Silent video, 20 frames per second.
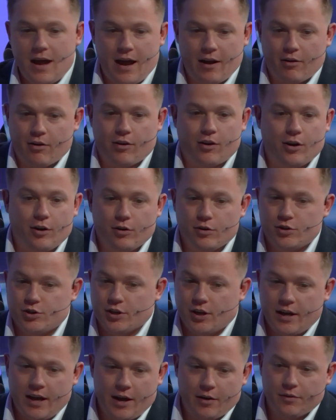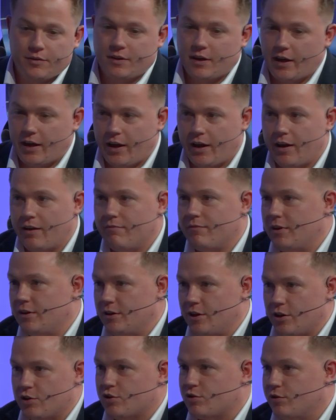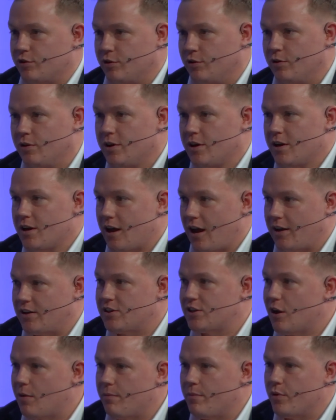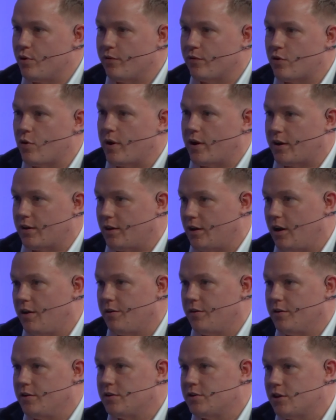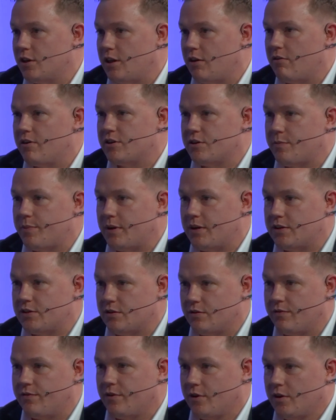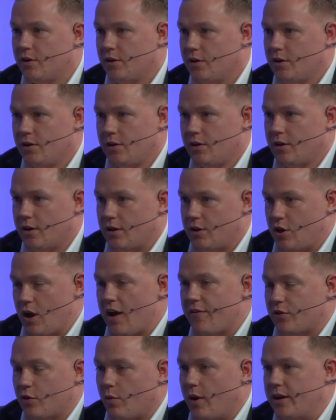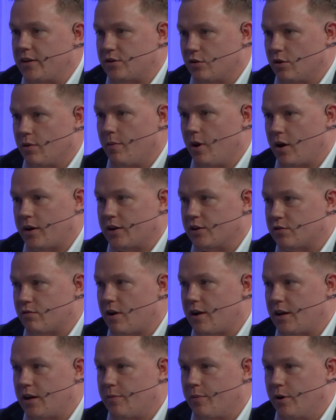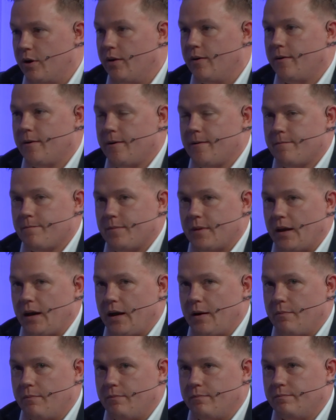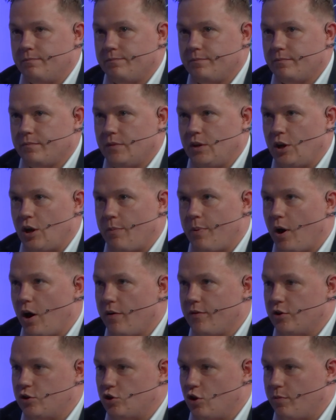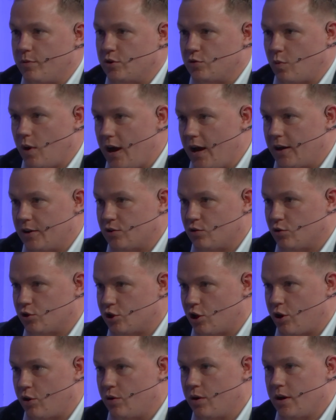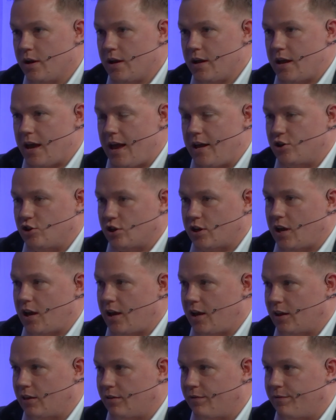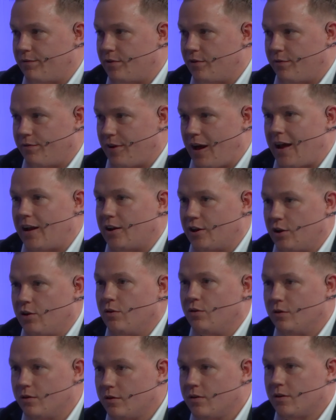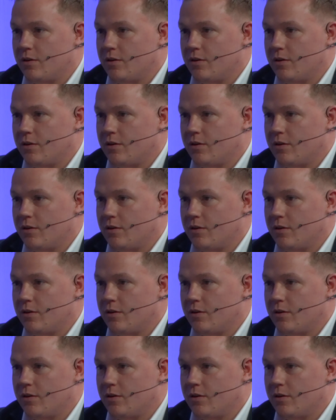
agriculture, healthcare, industrial, and some move quicker than others. So there is a piece of you have to wait till the market's ready, but part of the job as well is also educating the value